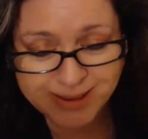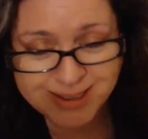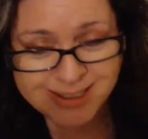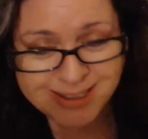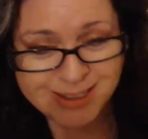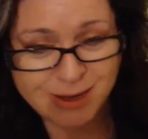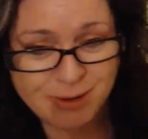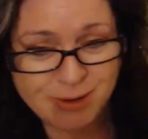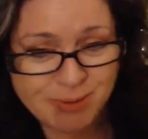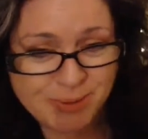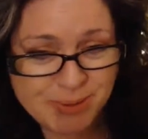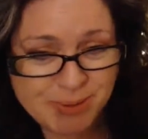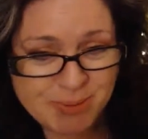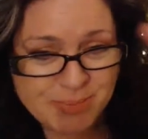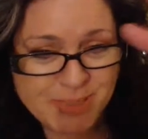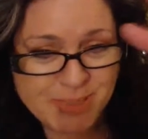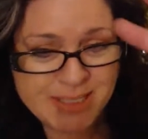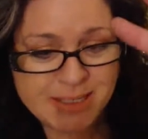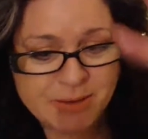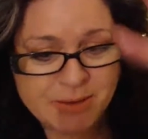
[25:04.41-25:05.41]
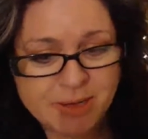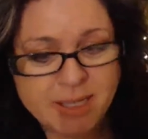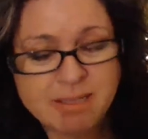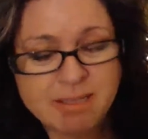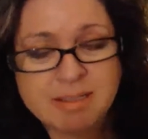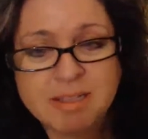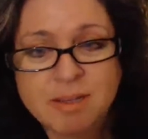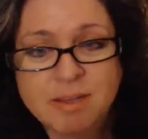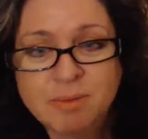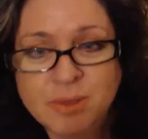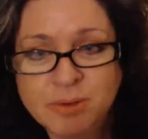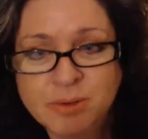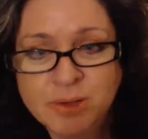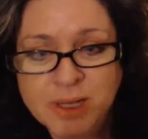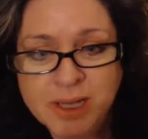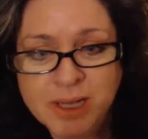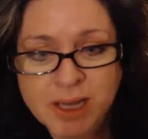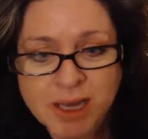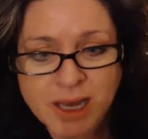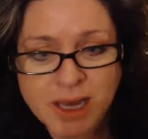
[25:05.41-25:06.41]
So peace out, guys. Love you.
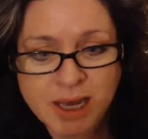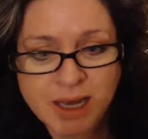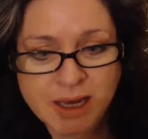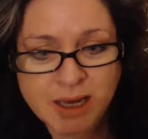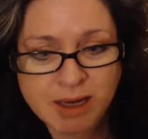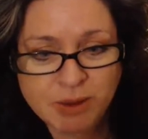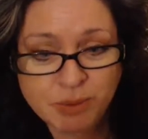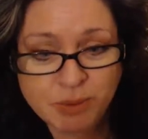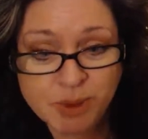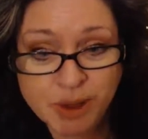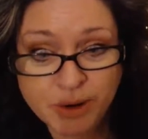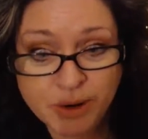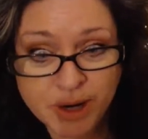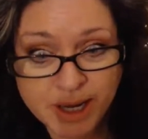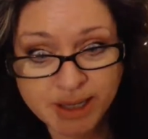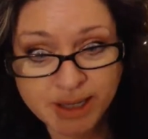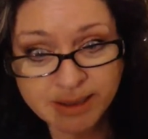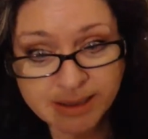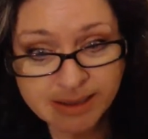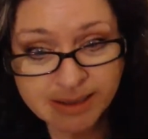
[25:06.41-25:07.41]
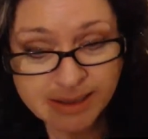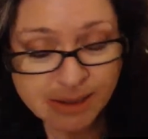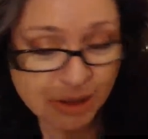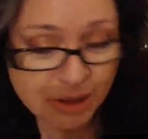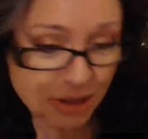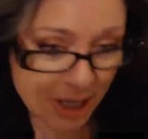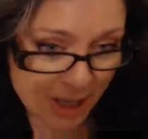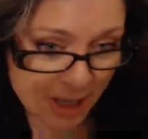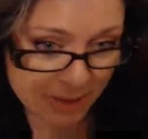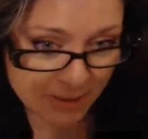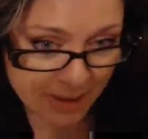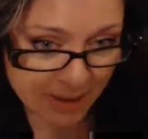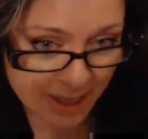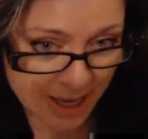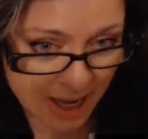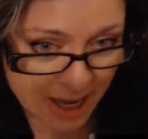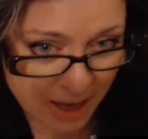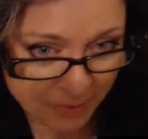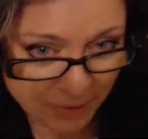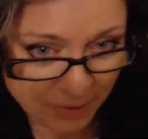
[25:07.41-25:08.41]
We are ending this chat.
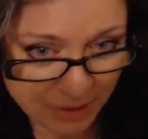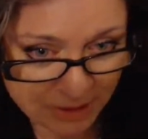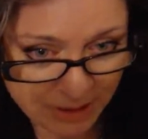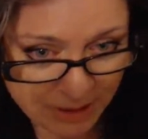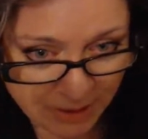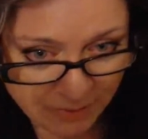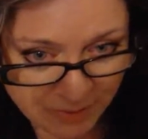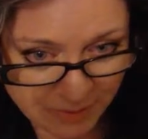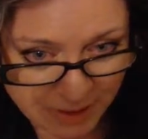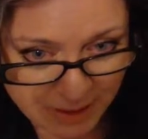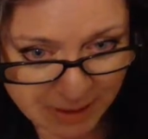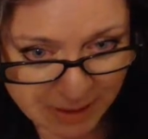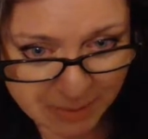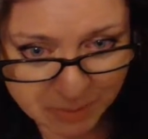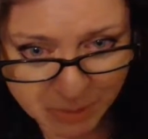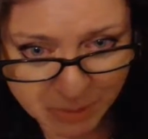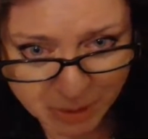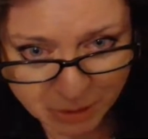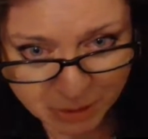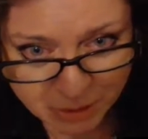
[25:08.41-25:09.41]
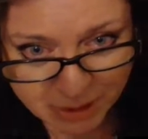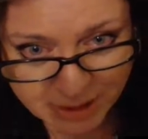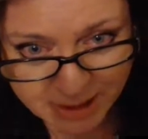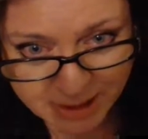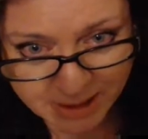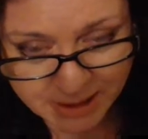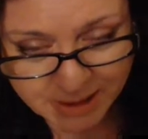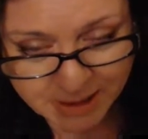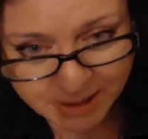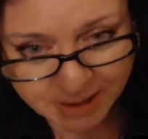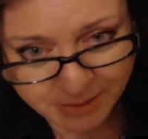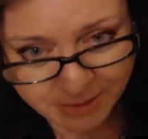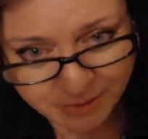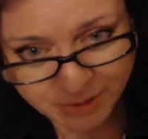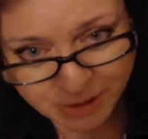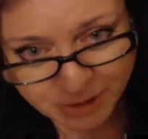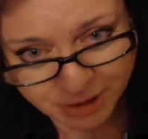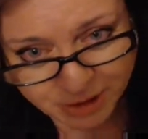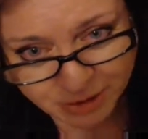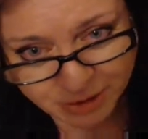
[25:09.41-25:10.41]
Have a good evening. Be good. Love
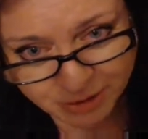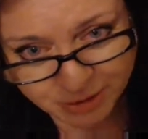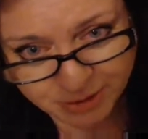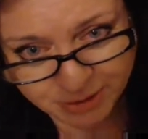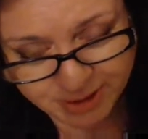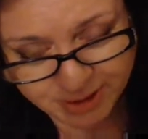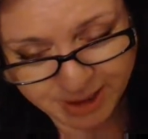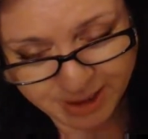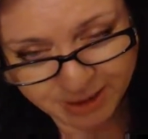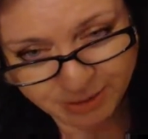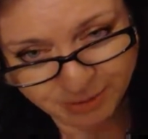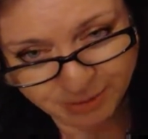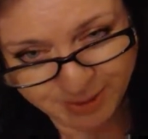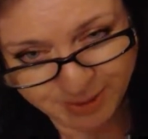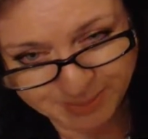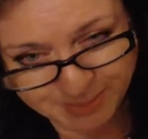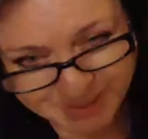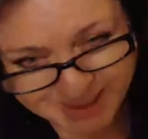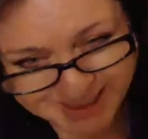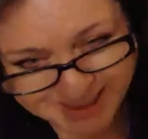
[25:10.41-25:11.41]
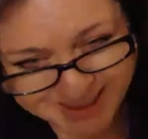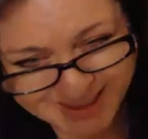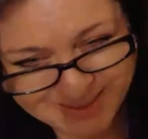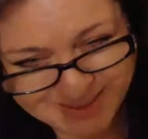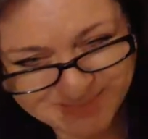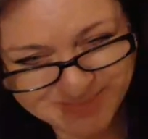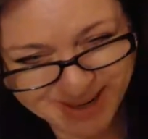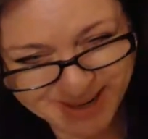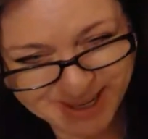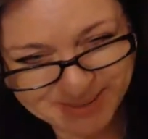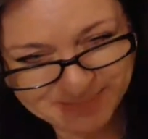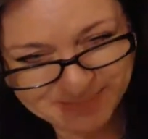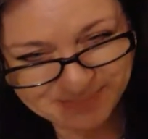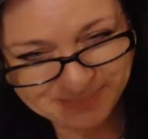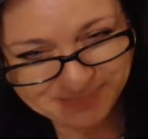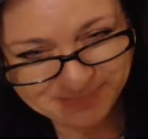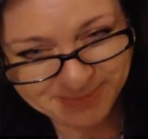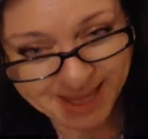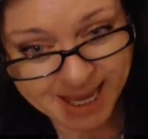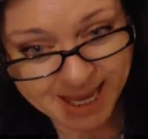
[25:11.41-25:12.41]
each other and your families. Bye.
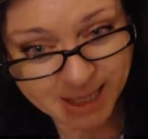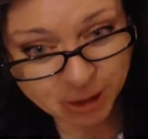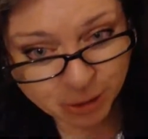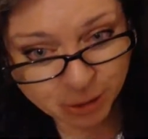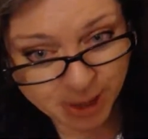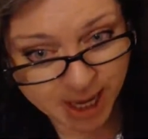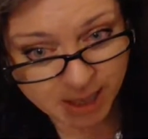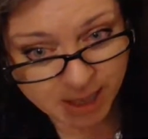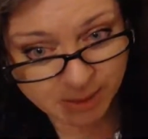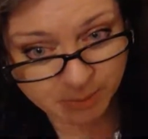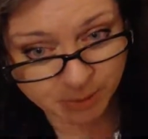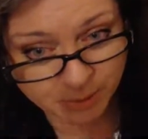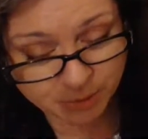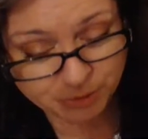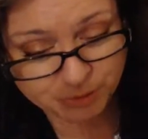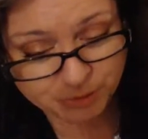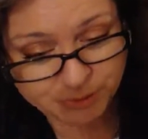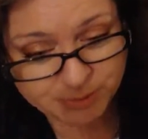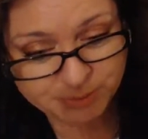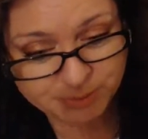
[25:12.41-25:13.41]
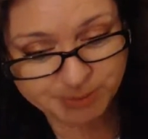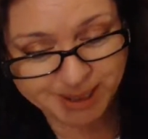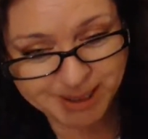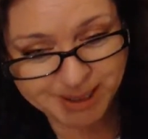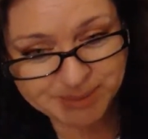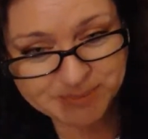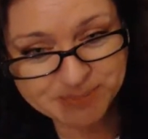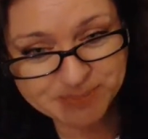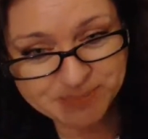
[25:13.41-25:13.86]
And your animals. Bye.